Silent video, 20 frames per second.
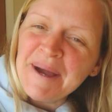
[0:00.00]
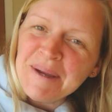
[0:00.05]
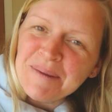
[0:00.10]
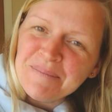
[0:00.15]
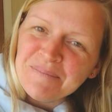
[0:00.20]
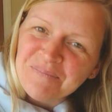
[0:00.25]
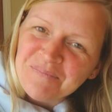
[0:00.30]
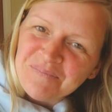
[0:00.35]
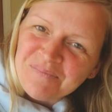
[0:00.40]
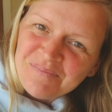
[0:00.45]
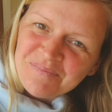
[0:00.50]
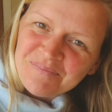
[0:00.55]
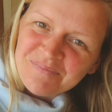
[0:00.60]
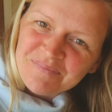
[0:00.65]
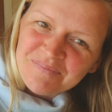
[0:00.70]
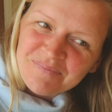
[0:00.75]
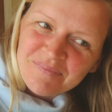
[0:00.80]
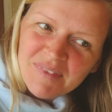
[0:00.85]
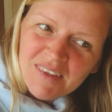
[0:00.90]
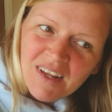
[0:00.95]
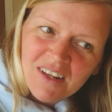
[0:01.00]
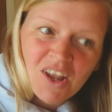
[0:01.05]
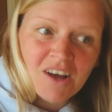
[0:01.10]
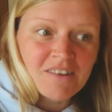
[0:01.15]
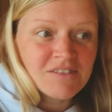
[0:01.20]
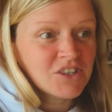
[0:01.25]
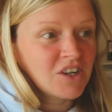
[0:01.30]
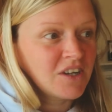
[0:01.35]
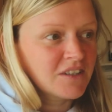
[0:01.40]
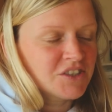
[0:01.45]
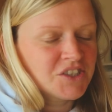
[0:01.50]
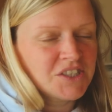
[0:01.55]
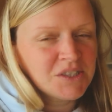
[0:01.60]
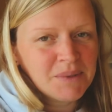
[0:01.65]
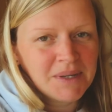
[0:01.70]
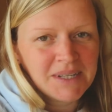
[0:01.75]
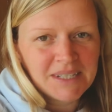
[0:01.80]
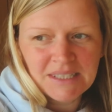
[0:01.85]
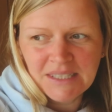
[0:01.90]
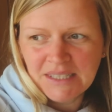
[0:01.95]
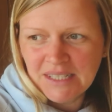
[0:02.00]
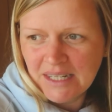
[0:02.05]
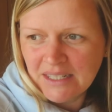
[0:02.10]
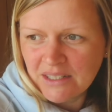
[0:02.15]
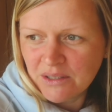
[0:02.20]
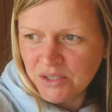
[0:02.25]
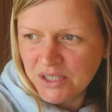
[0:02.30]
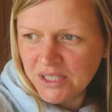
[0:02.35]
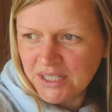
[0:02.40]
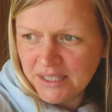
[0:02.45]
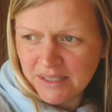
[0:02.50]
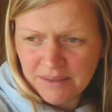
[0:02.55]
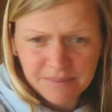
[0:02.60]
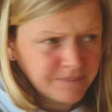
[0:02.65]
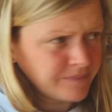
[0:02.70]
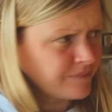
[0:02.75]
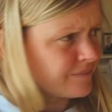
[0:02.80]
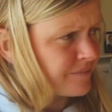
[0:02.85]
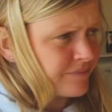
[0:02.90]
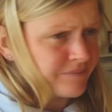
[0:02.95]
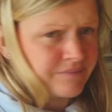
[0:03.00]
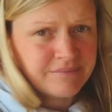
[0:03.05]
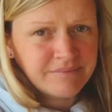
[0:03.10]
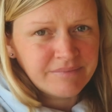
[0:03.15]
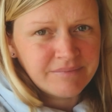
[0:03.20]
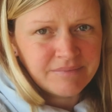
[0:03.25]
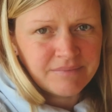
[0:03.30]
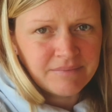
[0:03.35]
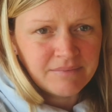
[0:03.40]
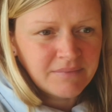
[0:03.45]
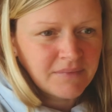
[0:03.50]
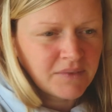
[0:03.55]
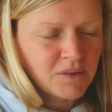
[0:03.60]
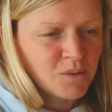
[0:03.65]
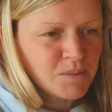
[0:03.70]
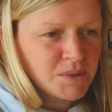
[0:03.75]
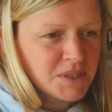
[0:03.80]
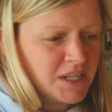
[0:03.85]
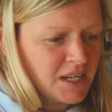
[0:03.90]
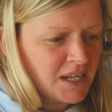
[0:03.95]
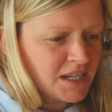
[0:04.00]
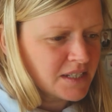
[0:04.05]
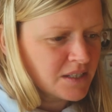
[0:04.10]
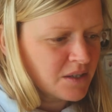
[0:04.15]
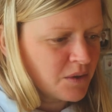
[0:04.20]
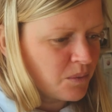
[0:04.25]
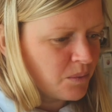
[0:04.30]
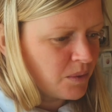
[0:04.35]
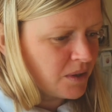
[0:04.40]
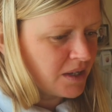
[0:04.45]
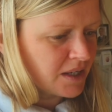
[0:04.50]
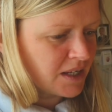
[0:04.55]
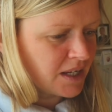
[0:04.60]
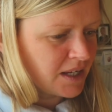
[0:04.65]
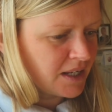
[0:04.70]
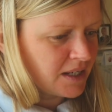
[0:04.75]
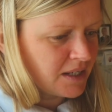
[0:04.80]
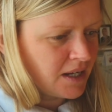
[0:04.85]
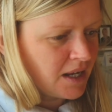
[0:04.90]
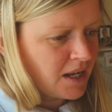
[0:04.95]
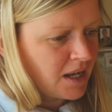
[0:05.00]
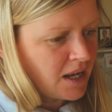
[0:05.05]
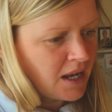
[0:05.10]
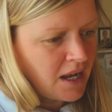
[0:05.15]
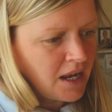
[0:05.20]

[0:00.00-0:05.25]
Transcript: um, Laura's gone, she's working today, so she's upstairs working.